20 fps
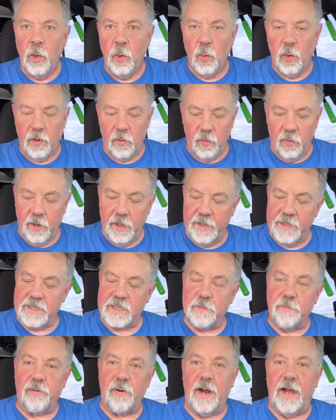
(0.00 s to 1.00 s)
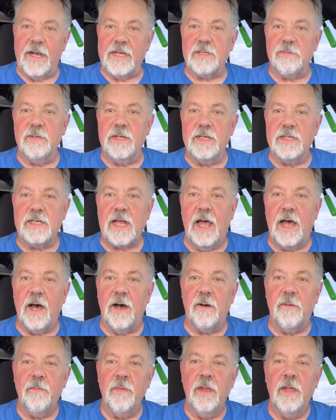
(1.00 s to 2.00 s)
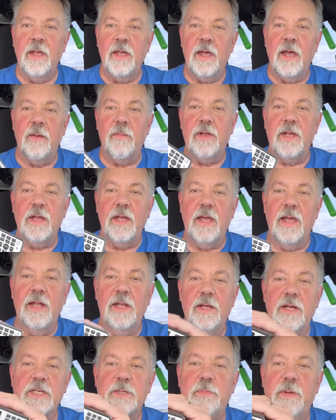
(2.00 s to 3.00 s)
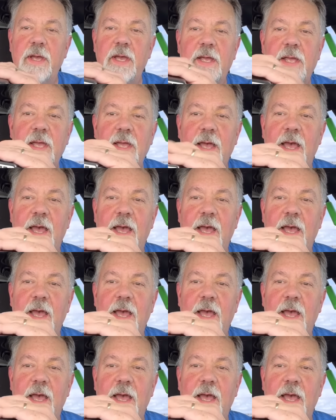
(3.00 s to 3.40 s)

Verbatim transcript: What really surprised me is how, I mean, it looks big.